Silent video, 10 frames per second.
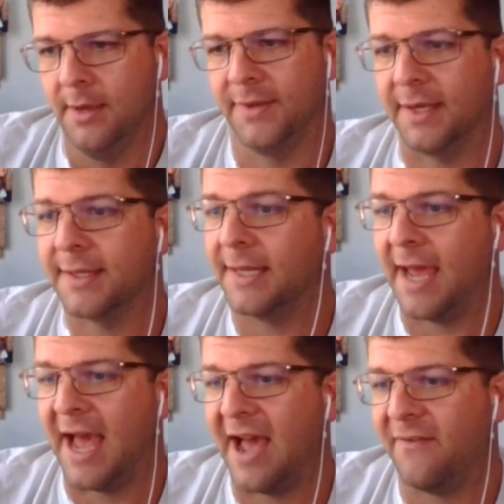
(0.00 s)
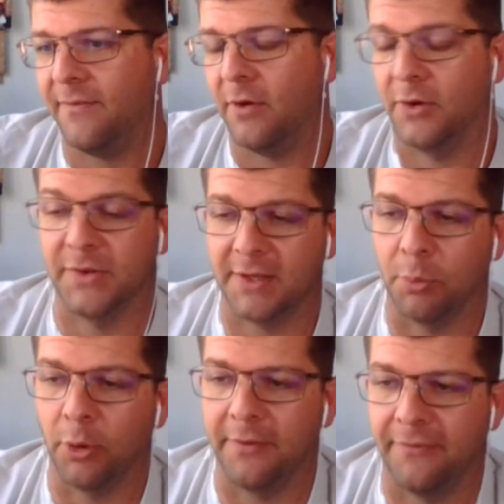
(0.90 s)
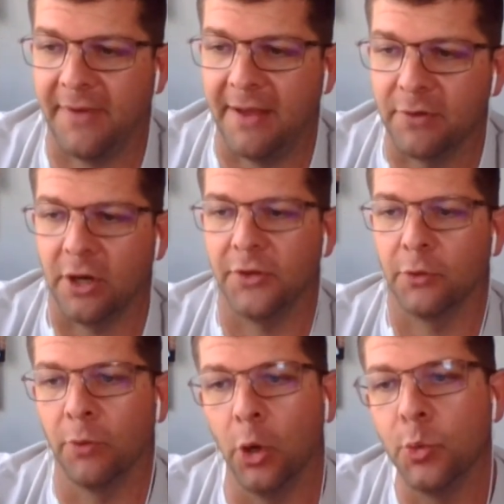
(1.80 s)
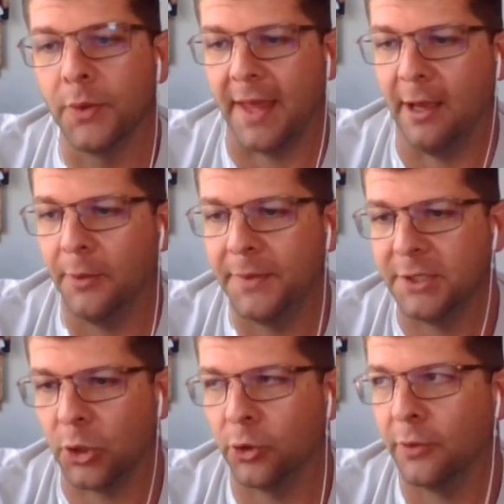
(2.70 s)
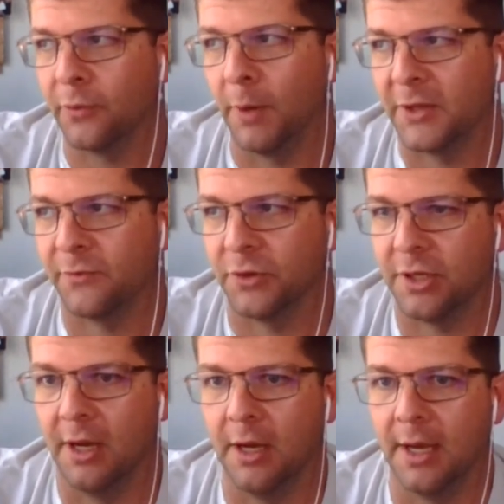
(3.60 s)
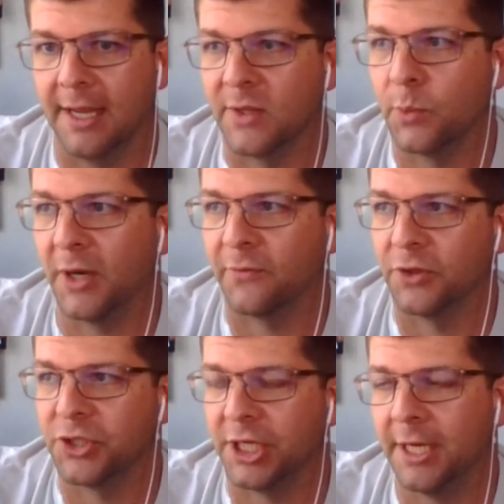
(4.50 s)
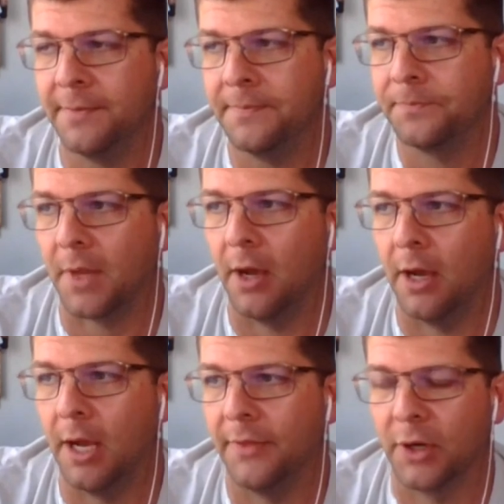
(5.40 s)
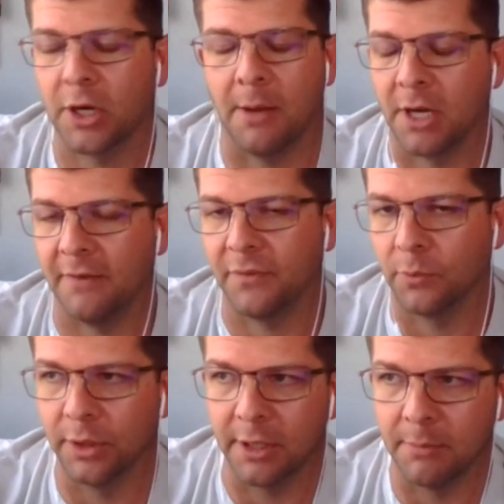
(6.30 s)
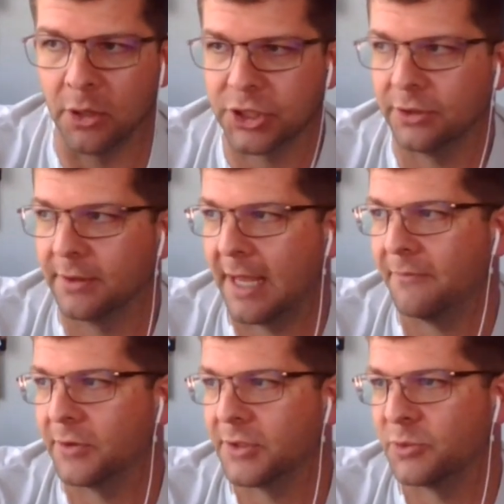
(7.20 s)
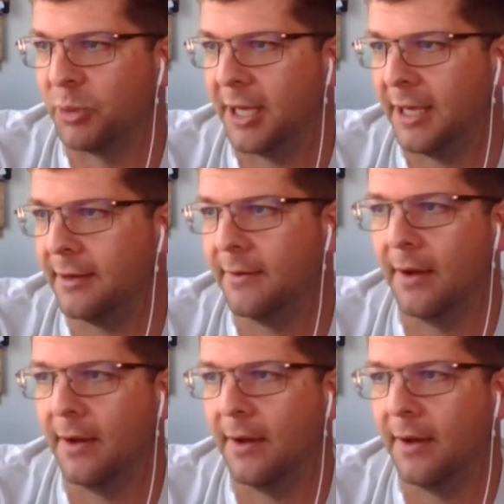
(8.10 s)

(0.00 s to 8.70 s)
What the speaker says: 6.5 or 6-point favorite on the road with a healthy total for against West Virginia. They're coming off a really emotional game versus Pitt.